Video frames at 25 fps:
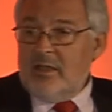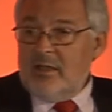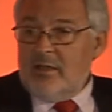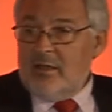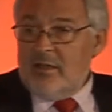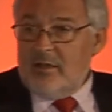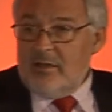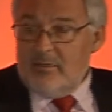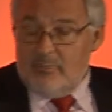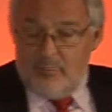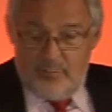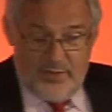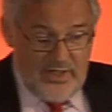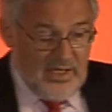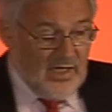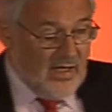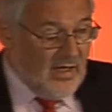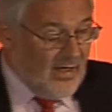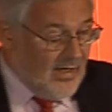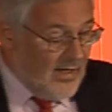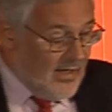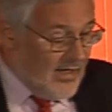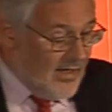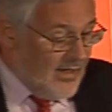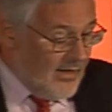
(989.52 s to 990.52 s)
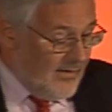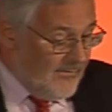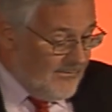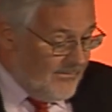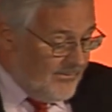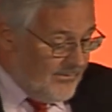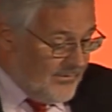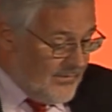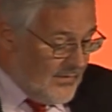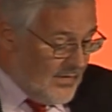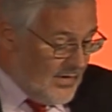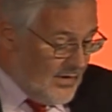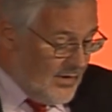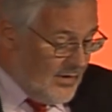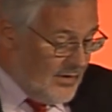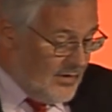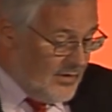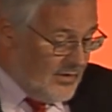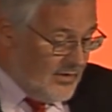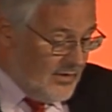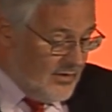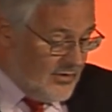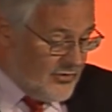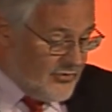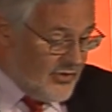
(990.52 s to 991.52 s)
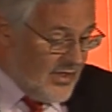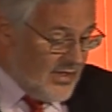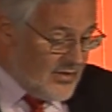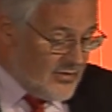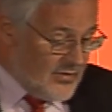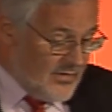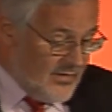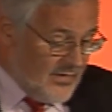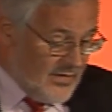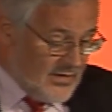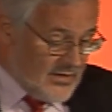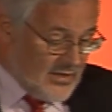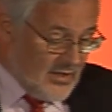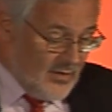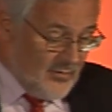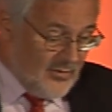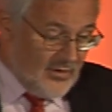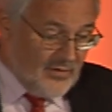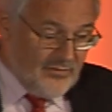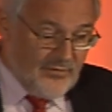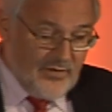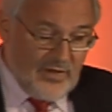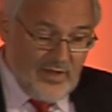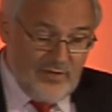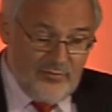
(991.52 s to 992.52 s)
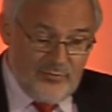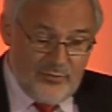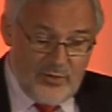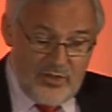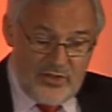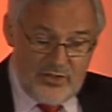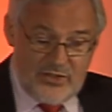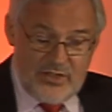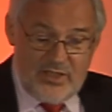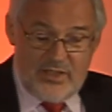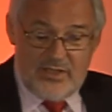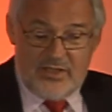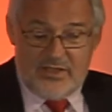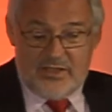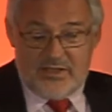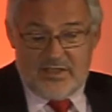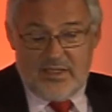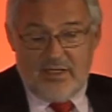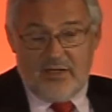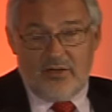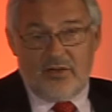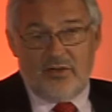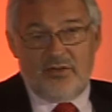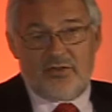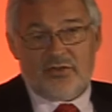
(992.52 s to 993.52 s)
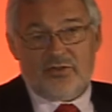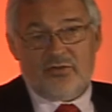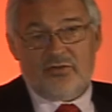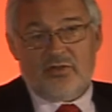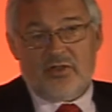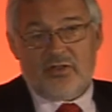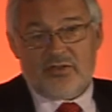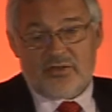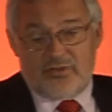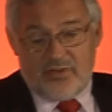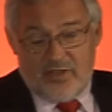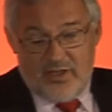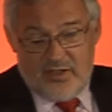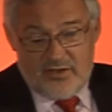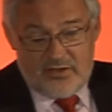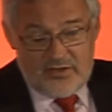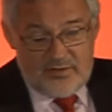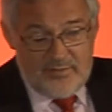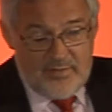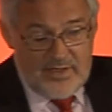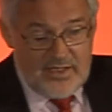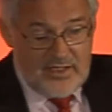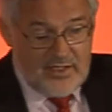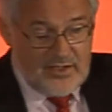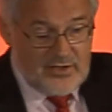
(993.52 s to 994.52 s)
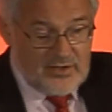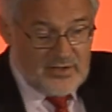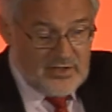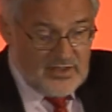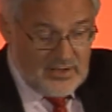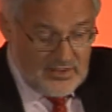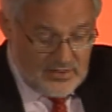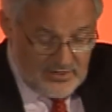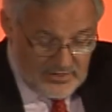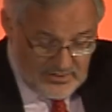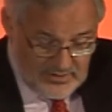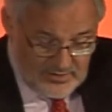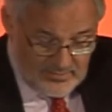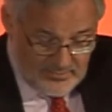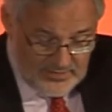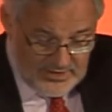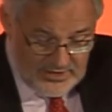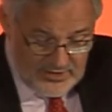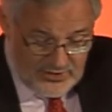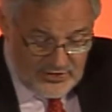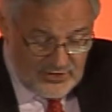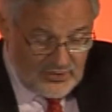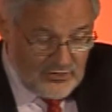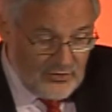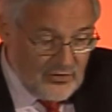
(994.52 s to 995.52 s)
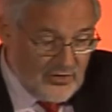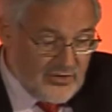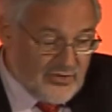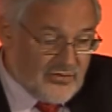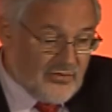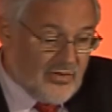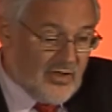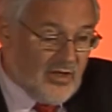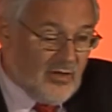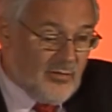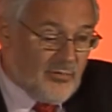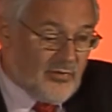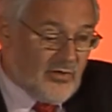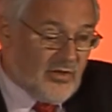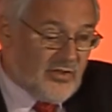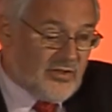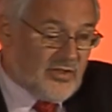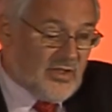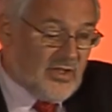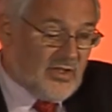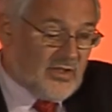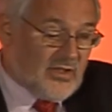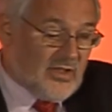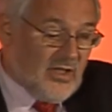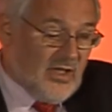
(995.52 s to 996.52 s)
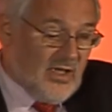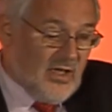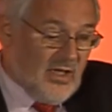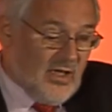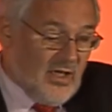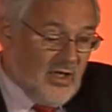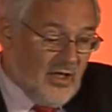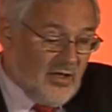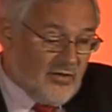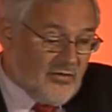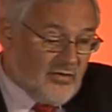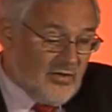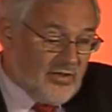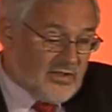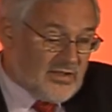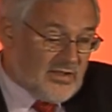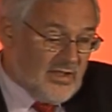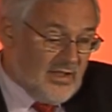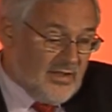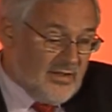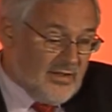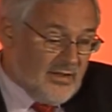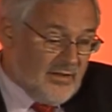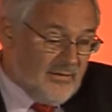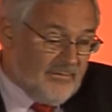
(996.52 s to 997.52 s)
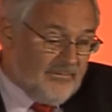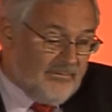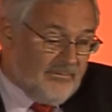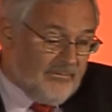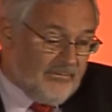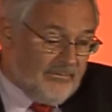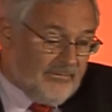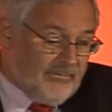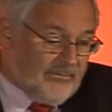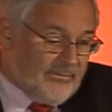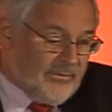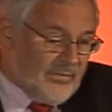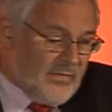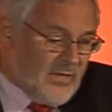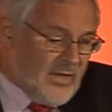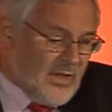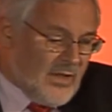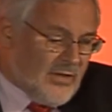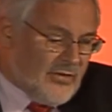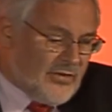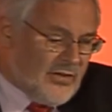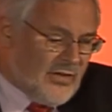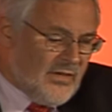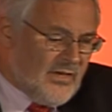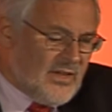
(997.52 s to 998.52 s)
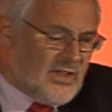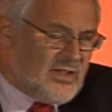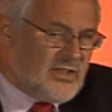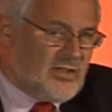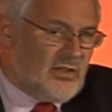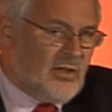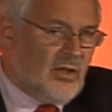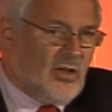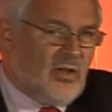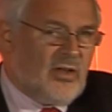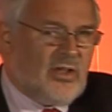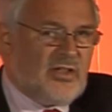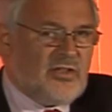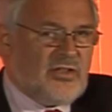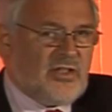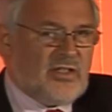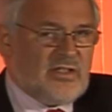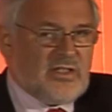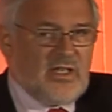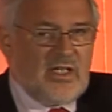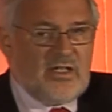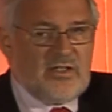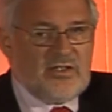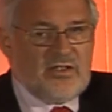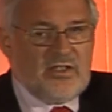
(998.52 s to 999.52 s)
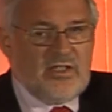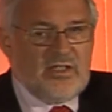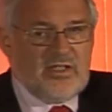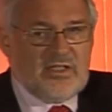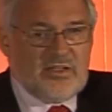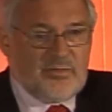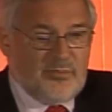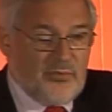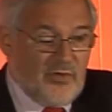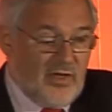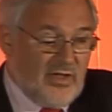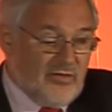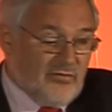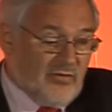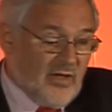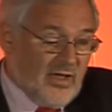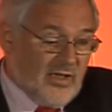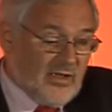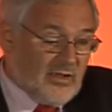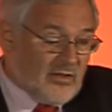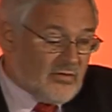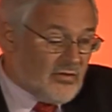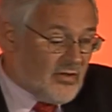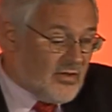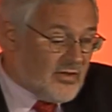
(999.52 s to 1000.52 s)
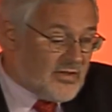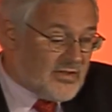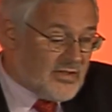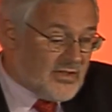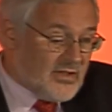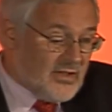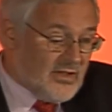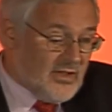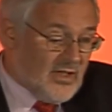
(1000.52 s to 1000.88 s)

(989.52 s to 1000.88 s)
BAA, the director of the Terminal 5 project, he's now gone to Crossrail to manage the major Crossrail project across London. So this knowledge has actually spread right across the